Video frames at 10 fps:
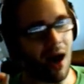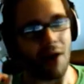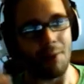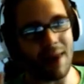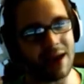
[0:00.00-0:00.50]

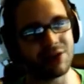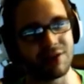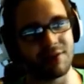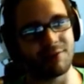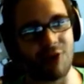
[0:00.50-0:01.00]
make sure to
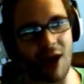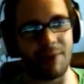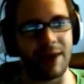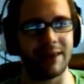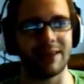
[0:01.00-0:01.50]
subscribe,
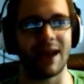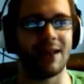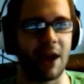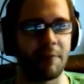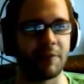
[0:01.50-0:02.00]
hit that
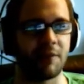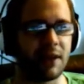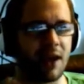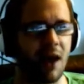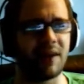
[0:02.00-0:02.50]
like button, and
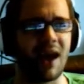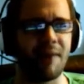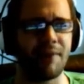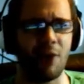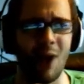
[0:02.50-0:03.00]
comment down
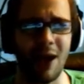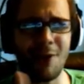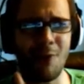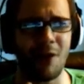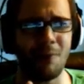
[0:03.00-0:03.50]
below what you
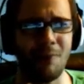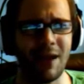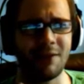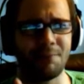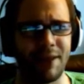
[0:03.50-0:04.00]
want me
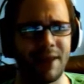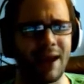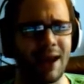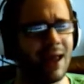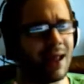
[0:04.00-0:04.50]
to
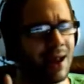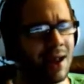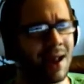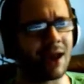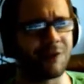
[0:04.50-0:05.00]
play
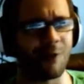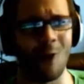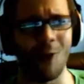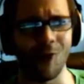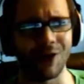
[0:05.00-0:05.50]
next for
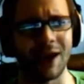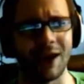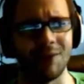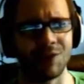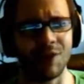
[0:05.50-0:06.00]
horror
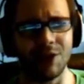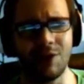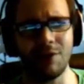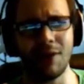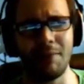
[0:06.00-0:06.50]
games.
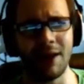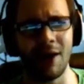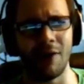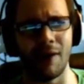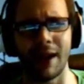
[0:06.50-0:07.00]
Do let me
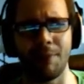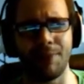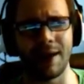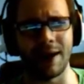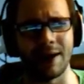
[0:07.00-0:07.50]
know, and I'll
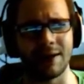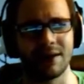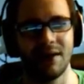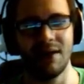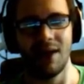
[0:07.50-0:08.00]
play it.
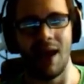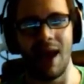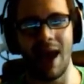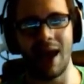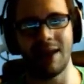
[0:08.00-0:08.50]

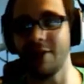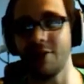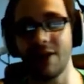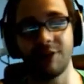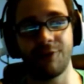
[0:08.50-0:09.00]
And thank you all
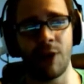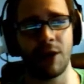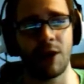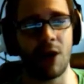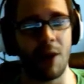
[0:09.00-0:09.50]
guys for
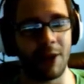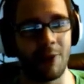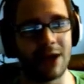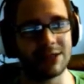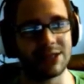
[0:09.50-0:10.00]
coming and
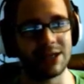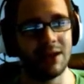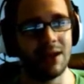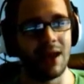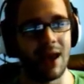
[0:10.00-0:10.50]
watching,
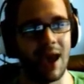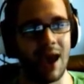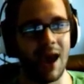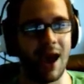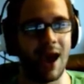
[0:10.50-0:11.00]

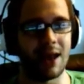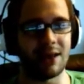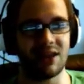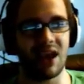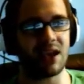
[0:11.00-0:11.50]
and
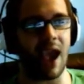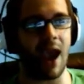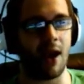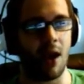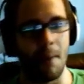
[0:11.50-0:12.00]
take
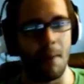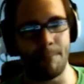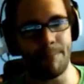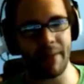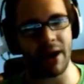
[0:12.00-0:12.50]
care.
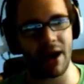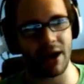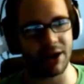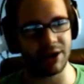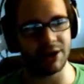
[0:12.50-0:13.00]

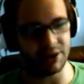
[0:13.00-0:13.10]
Bye-bye!